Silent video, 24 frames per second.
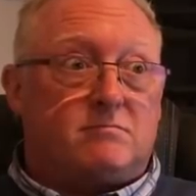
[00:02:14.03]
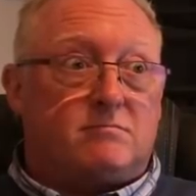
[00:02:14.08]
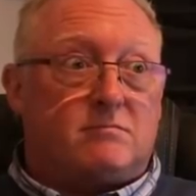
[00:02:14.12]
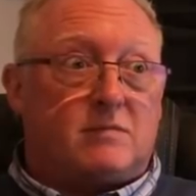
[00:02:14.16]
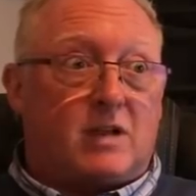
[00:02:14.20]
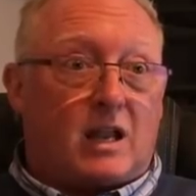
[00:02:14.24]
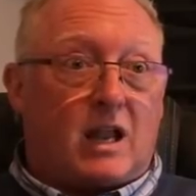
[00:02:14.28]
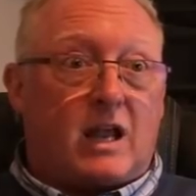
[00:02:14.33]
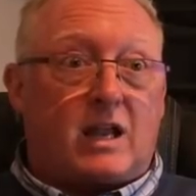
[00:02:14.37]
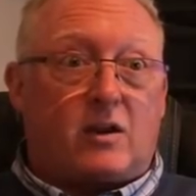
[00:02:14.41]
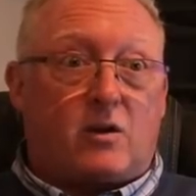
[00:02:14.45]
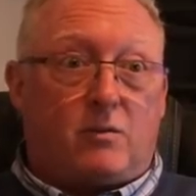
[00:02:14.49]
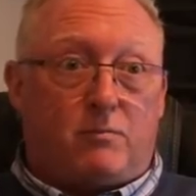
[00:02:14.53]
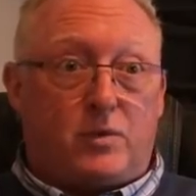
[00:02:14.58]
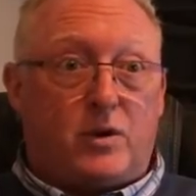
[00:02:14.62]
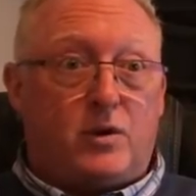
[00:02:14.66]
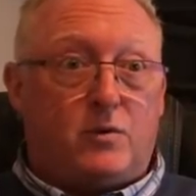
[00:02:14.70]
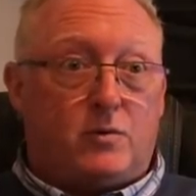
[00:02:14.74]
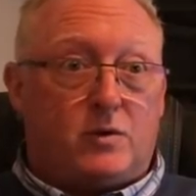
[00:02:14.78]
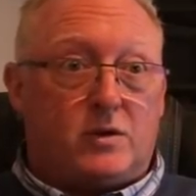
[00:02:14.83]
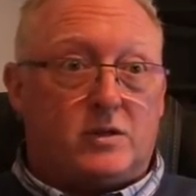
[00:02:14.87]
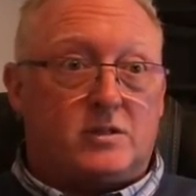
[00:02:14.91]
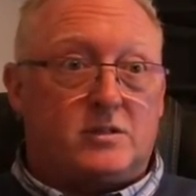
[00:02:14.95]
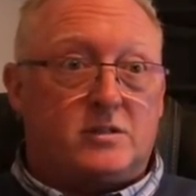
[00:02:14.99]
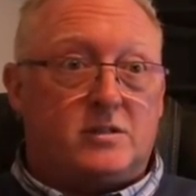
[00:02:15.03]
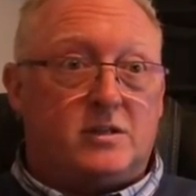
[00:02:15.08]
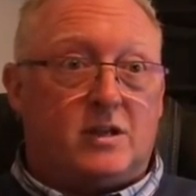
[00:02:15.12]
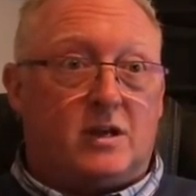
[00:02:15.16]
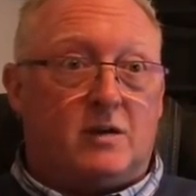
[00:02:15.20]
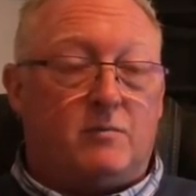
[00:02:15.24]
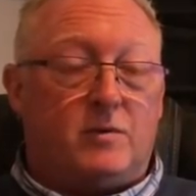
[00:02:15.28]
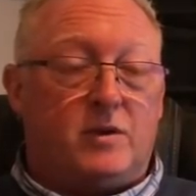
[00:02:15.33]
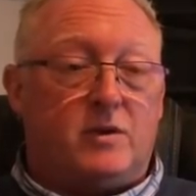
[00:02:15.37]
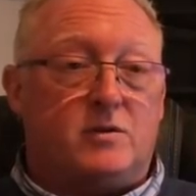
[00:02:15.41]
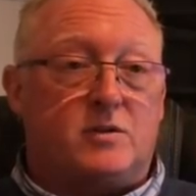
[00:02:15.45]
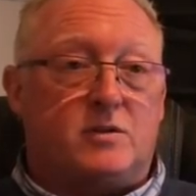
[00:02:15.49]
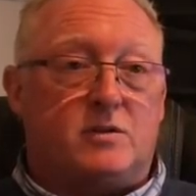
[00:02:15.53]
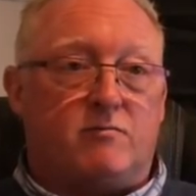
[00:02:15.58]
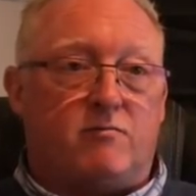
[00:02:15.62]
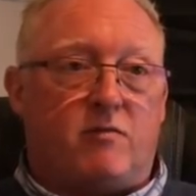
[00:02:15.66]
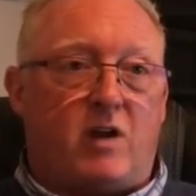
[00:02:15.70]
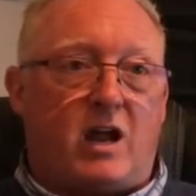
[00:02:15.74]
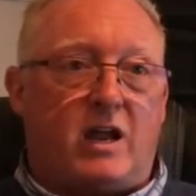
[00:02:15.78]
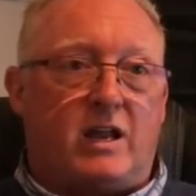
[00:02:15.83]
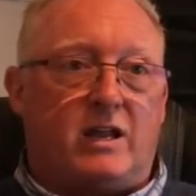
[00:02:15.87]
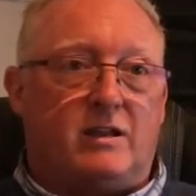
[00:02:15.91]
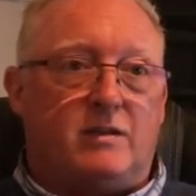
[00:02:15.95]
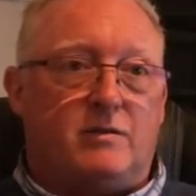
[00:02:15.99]
like computers. And we used
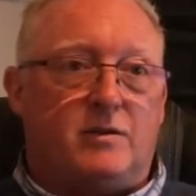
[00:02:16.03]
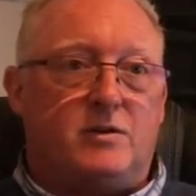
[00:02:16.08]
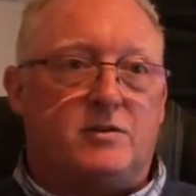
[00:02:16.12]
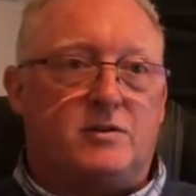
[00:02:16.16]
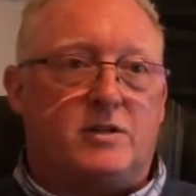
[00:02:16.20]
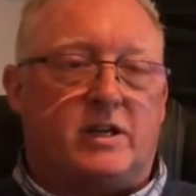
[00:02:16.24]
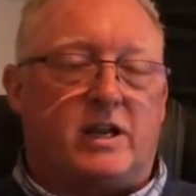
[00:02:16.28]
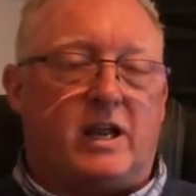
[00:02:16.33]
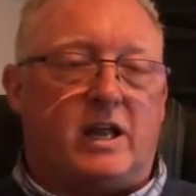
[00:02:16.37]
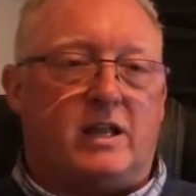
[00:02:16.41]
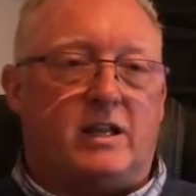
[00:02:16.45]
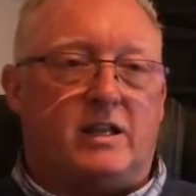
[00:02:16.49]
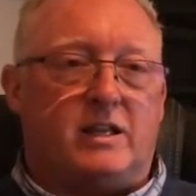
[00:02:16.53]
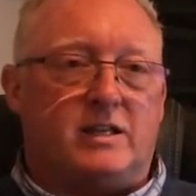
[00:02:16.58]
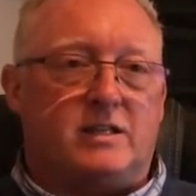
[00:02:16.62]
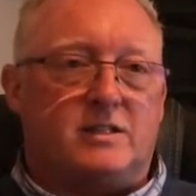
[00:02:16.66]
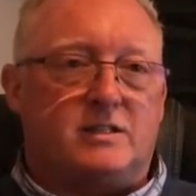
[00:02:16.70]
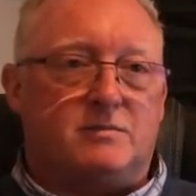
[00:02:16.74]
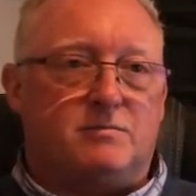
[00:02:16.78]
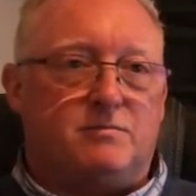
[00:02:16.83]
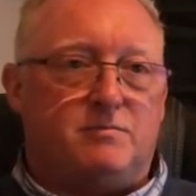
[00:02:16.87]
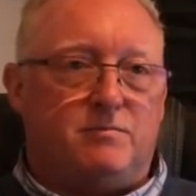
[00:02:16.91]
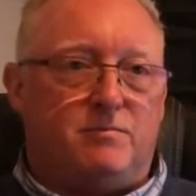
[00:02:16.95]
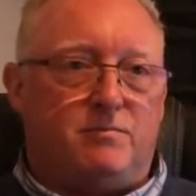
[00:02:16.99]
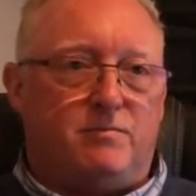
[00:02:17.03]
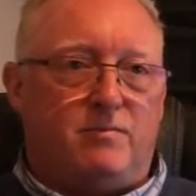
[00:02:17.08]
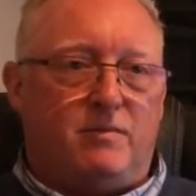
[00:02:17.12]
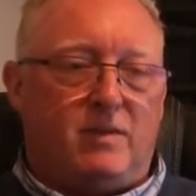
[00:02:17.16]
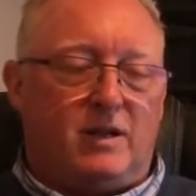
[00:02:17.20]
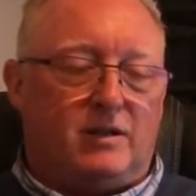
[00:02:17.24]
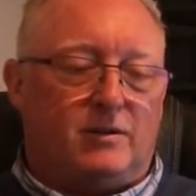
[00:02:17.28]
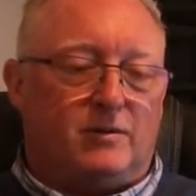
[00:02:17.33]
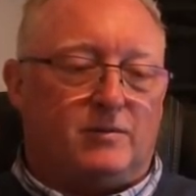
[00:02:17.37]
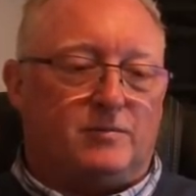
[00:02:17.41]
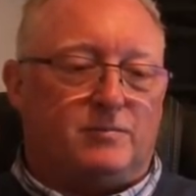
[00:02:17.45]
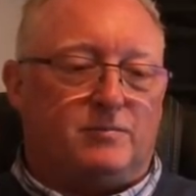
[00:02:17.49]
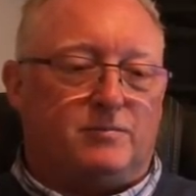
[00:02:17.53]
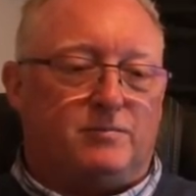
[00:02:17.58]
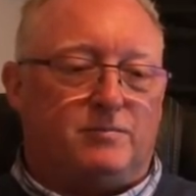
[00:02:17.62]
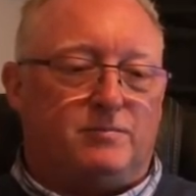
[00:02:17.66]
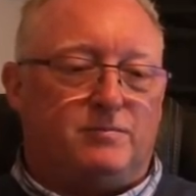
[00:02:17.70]
to get this little